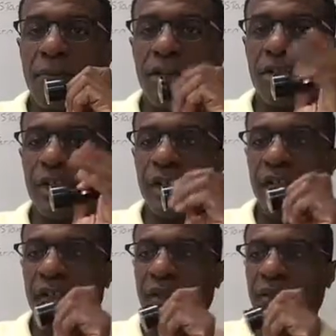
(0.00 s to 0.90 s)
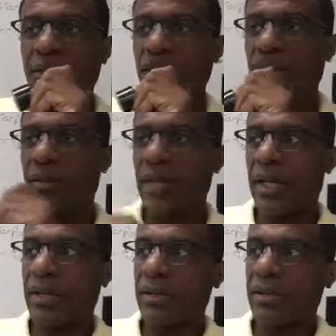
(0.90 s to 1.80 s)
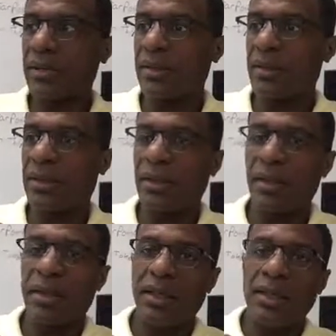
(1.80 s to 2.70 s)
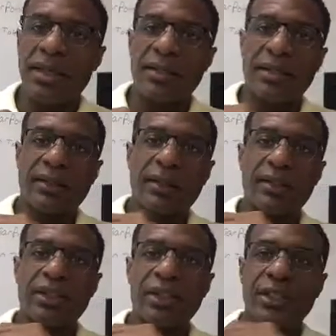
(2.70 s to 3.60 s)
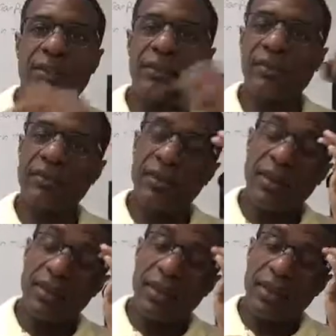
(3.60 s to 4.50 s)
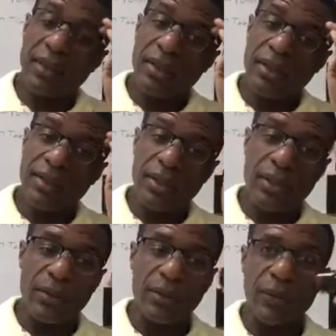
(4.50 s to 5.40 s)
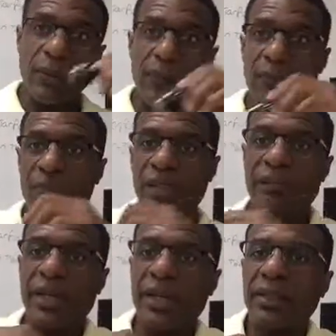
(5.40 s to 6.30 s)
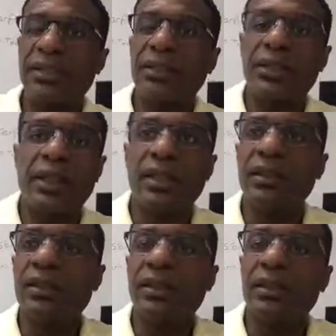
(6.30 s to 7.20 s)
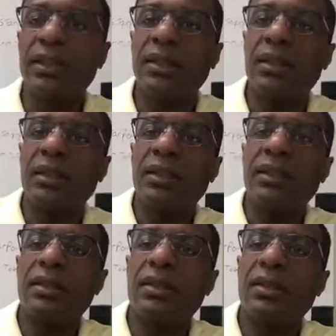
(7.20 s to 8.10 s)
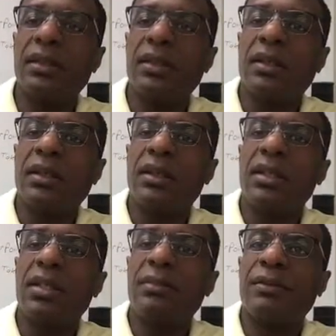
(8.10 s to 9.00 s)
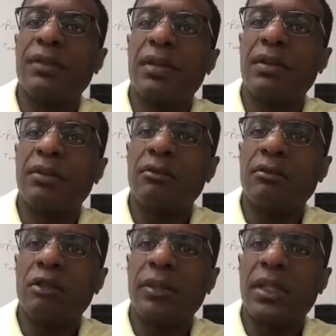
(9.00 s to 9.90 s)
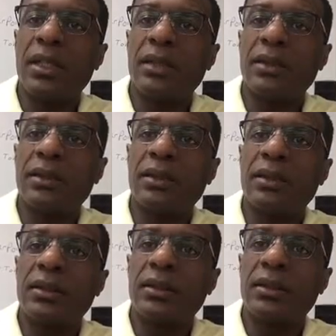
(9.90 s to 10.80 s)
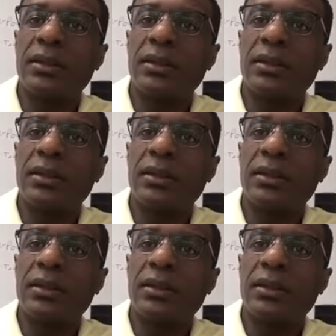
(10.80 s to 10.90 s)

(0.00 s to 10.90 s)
engineering, science, and technology. So, in fact, you can see some of our robots.